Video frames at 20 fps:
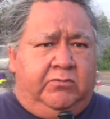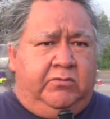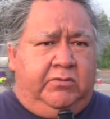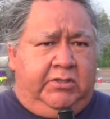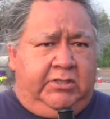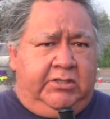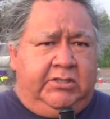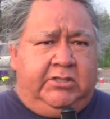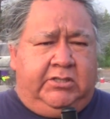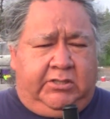
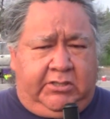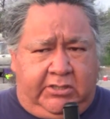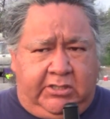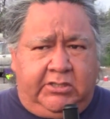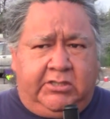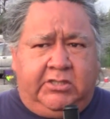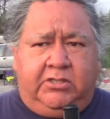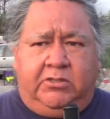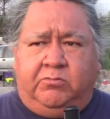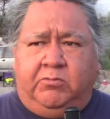This
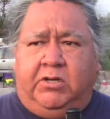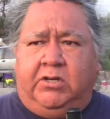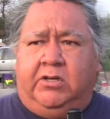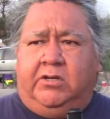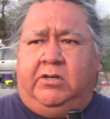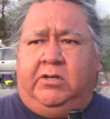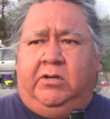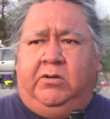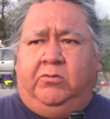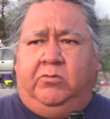is
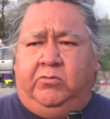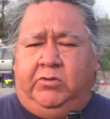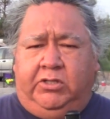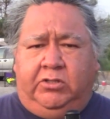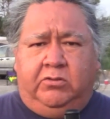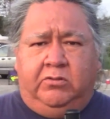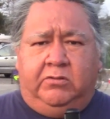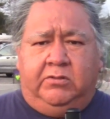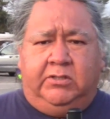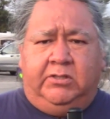where we
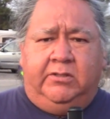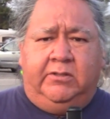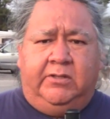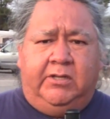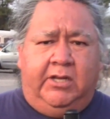do it,